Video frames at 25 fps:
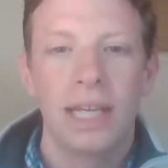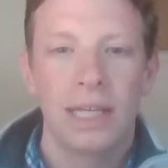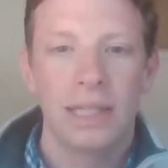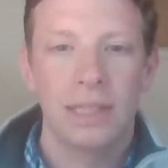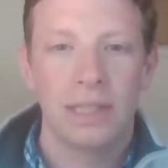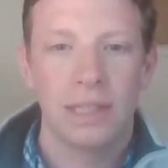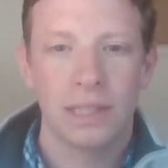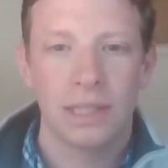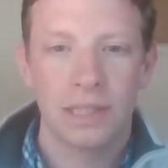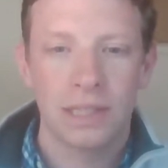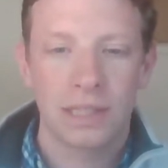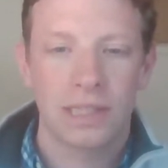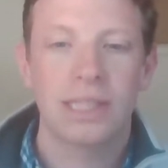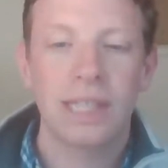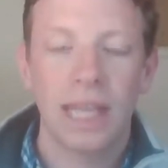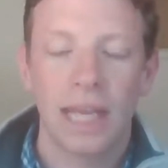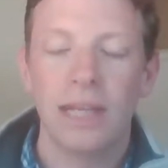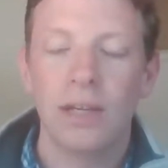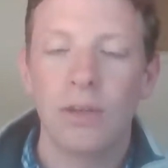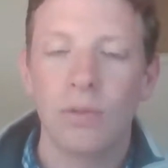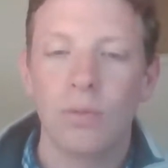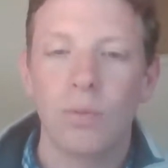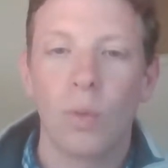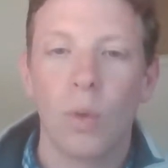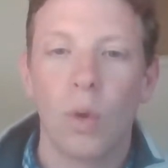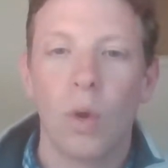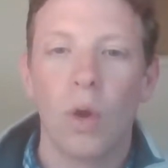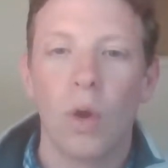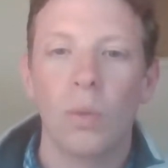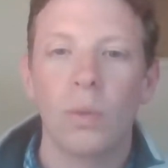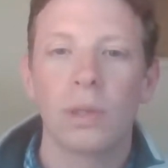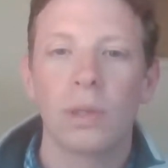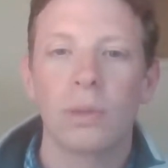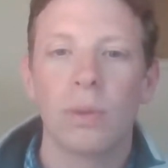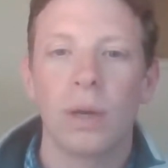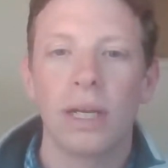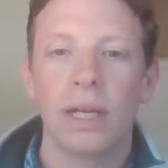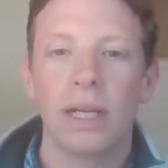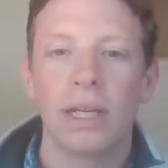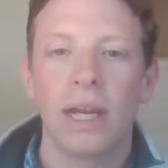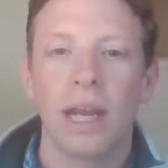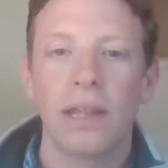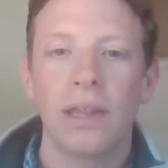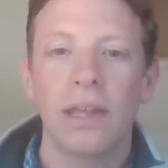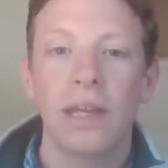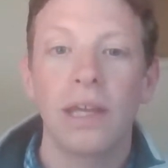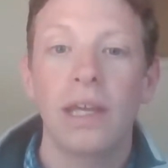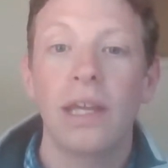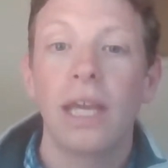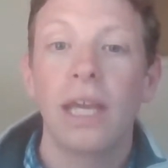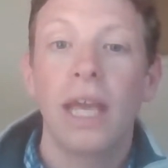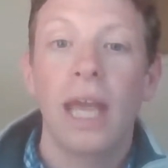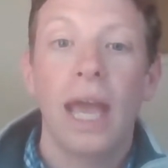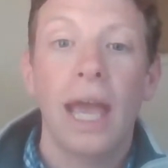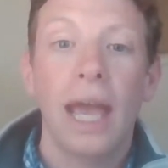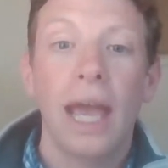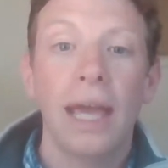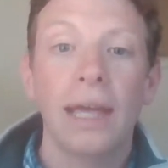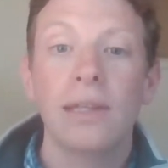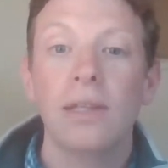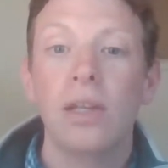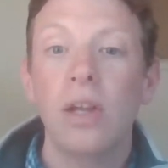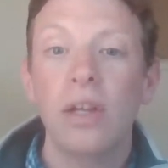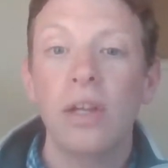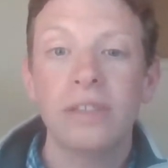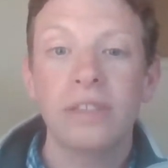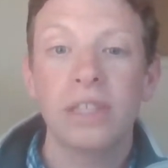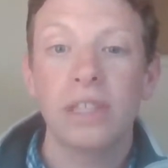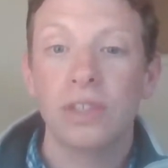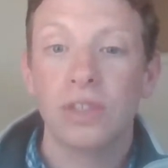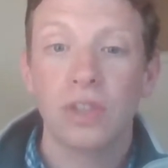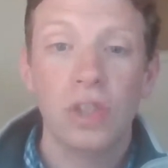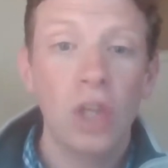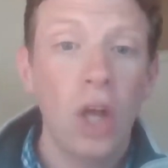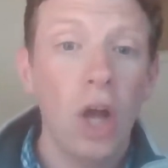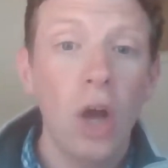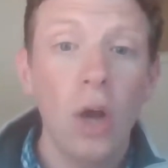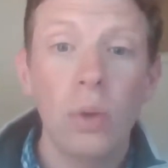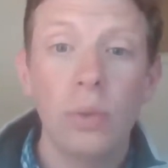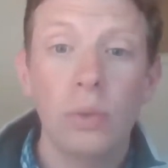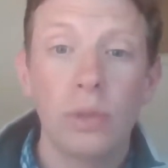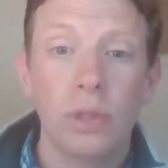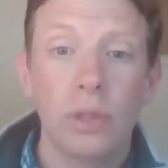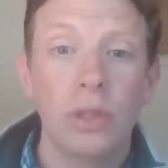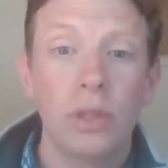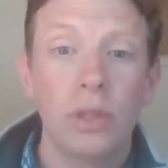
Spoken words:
in a state of war with one another. And Locke says, no,